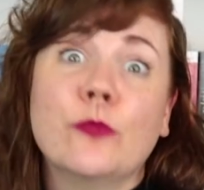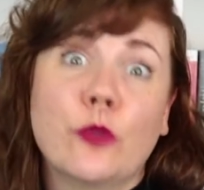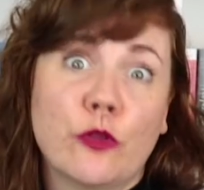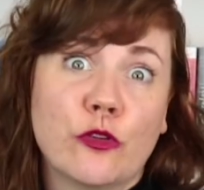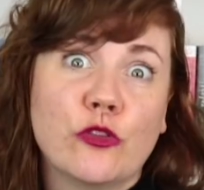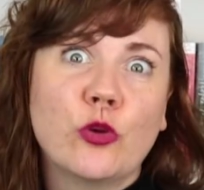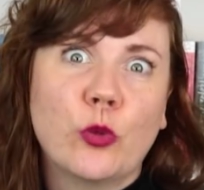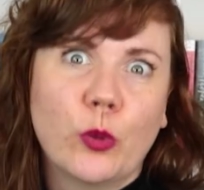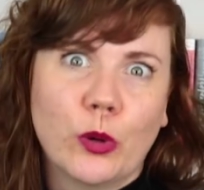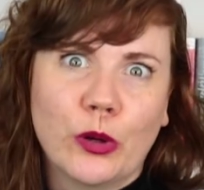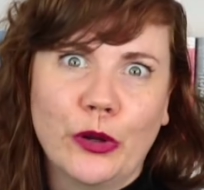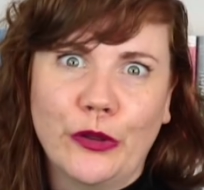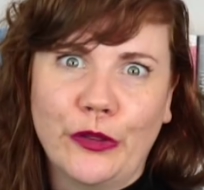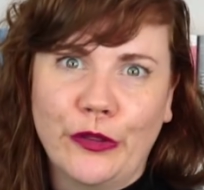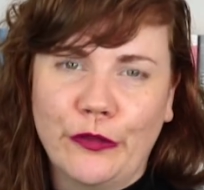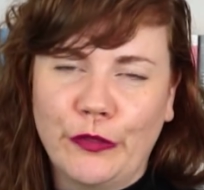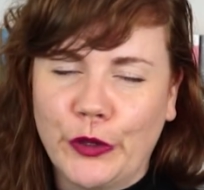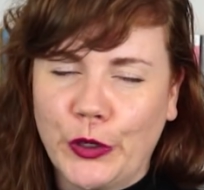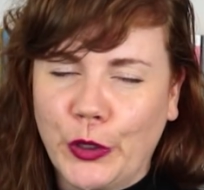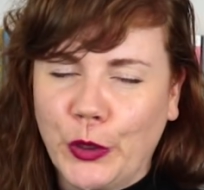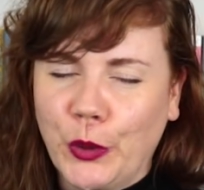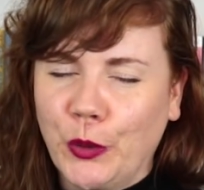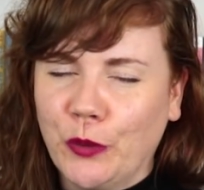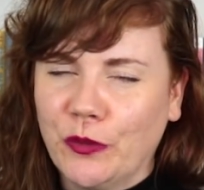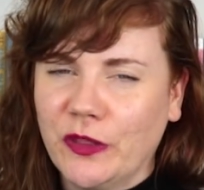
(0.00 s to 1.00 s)
squirrel and
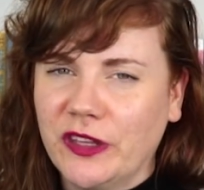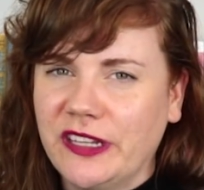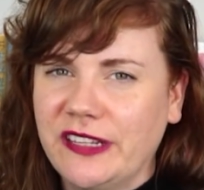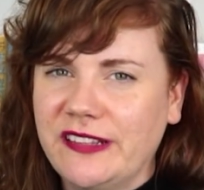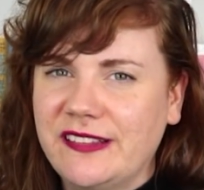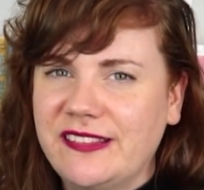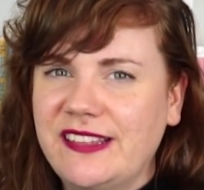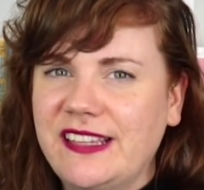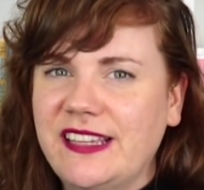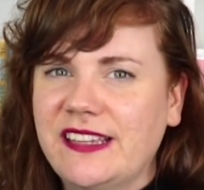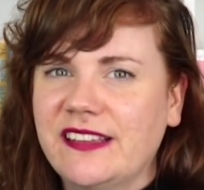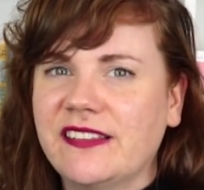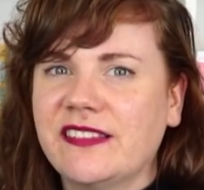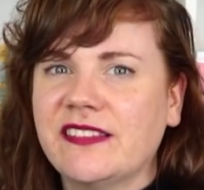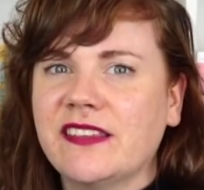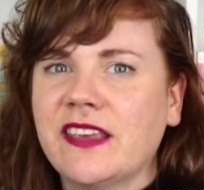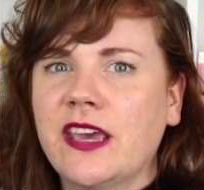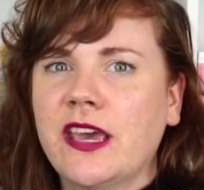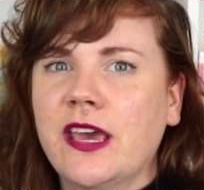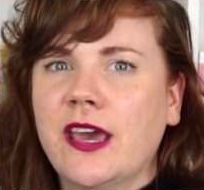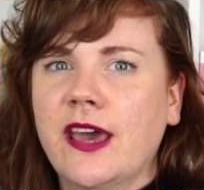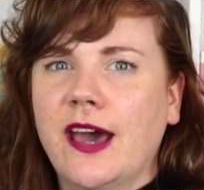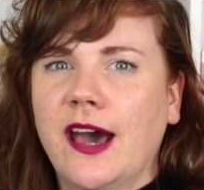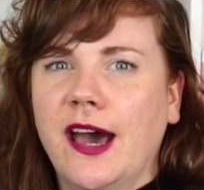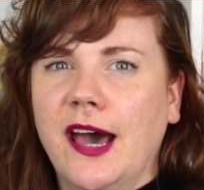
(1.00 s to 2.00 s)
the girl that he sees
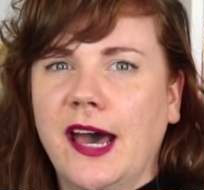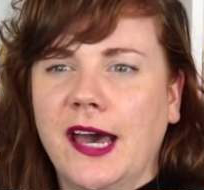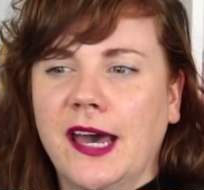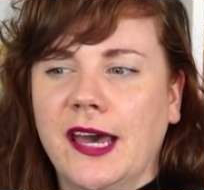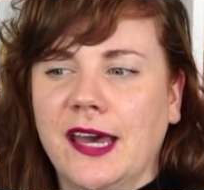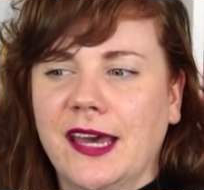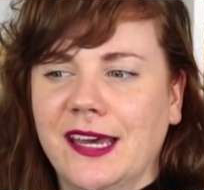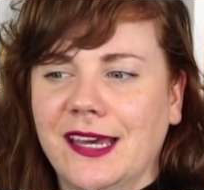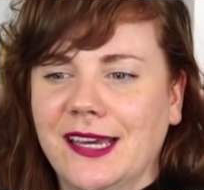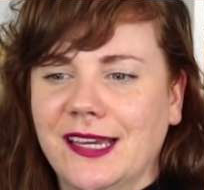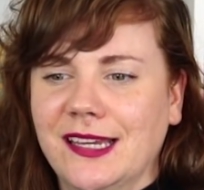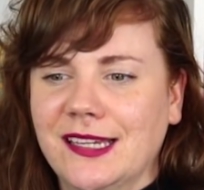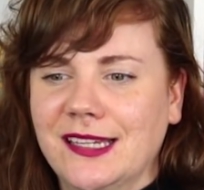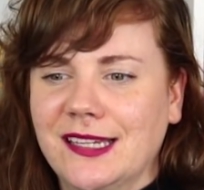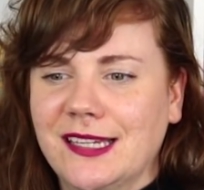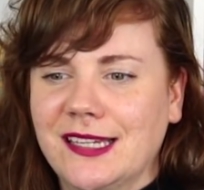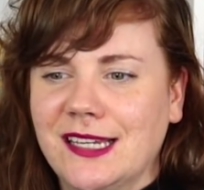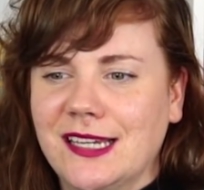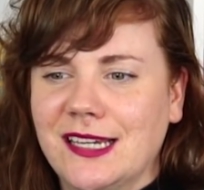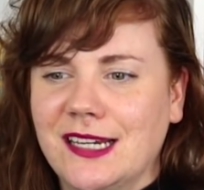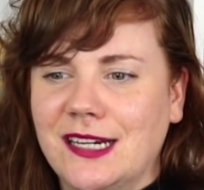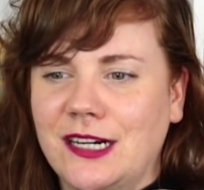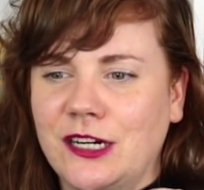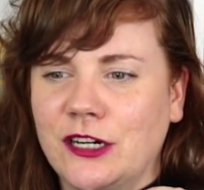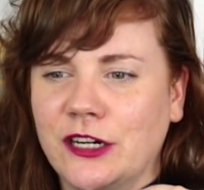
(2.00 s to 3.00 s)

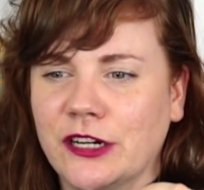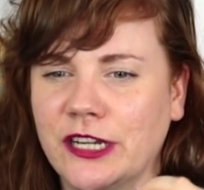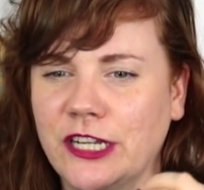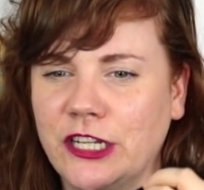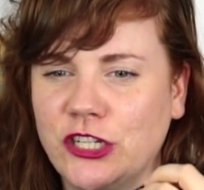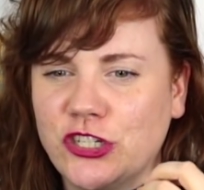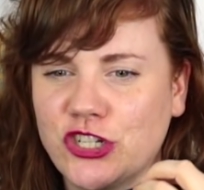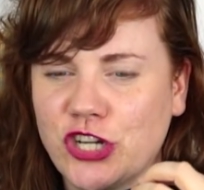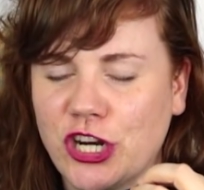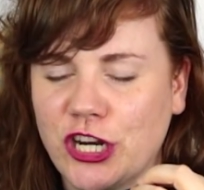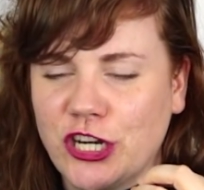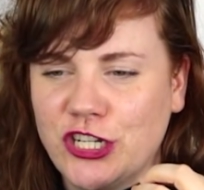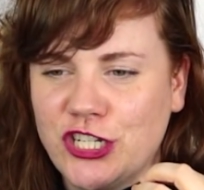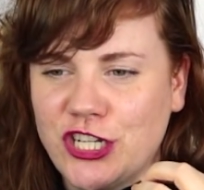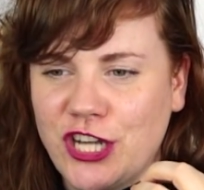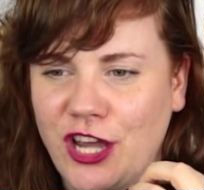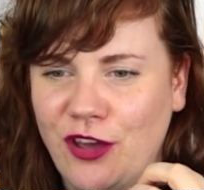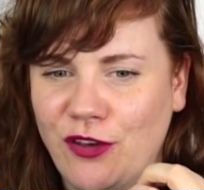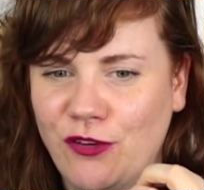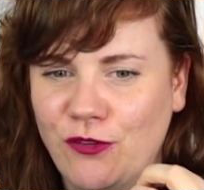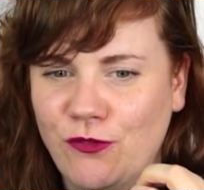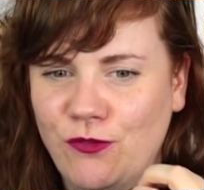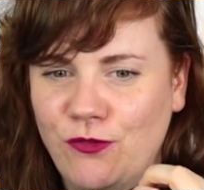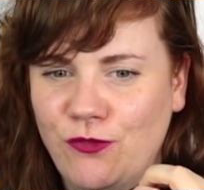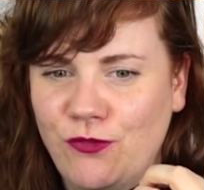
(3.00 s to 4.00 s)
are in charge
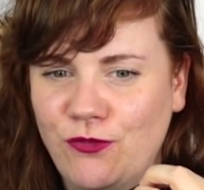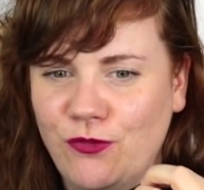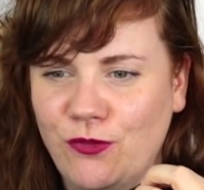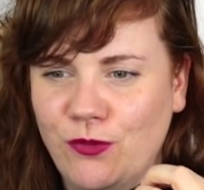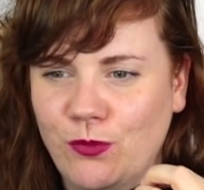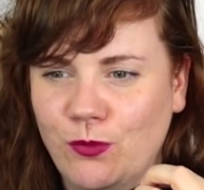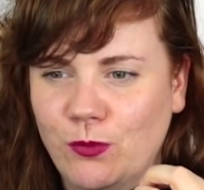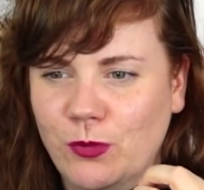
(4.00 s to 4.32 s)
of